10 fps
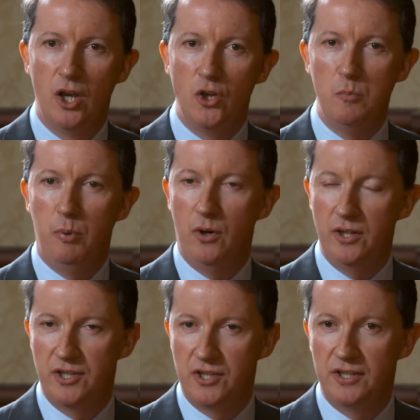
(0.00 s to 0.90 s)
you
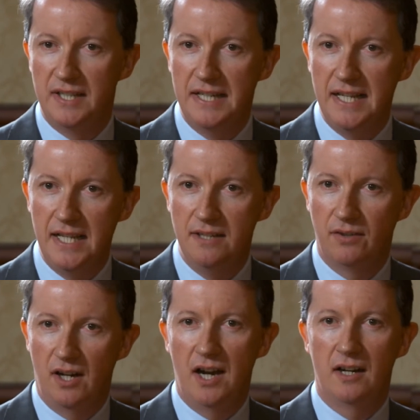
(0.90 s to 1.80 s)
pointed to the need
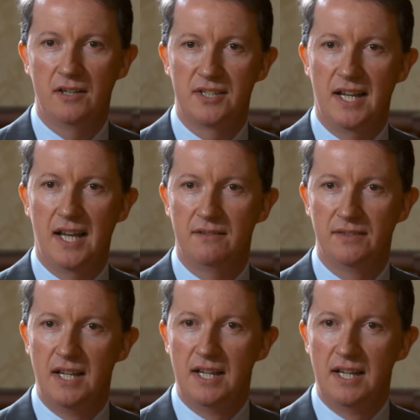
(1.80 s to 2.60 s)
for Ireland to have